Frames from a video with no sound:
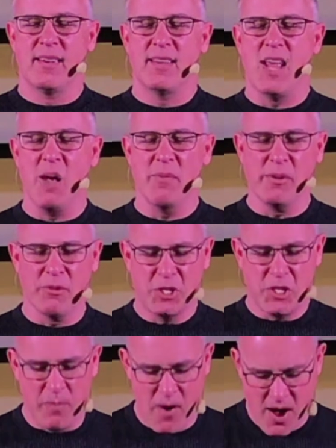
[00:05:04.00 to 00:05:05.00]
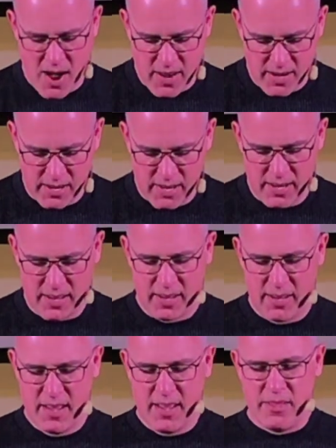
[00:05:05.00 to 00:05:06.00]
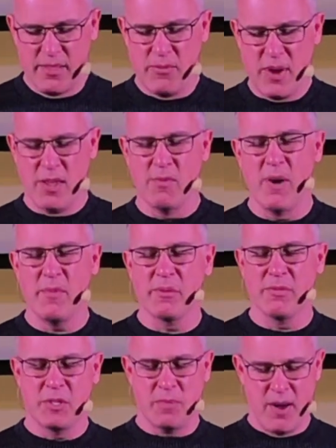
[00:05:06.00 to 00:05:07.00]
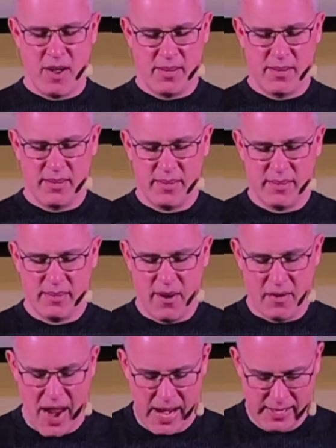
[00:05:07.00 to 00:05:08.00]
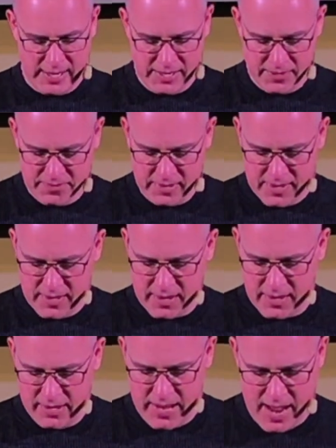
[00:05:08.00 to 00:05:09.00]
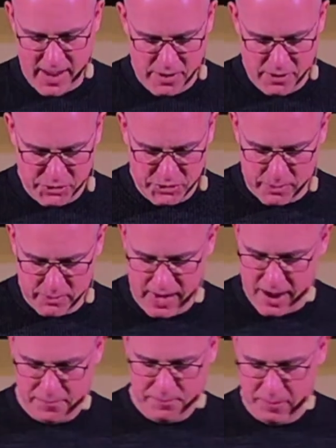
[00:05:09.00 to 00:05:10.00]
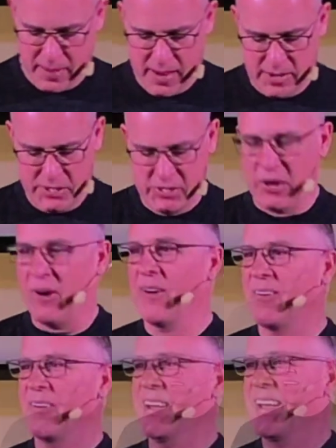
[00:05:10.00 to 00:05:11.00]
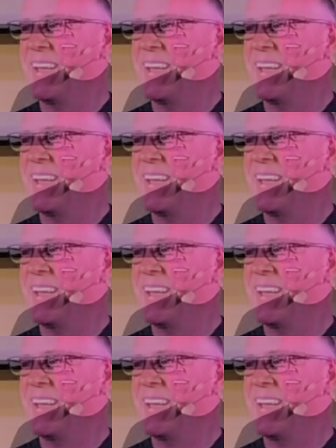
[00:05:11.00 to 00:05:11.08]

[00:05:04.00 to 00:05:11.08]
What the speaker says: And help me to respond the way you want me to respond. All right. Okay, you're in trouble now. So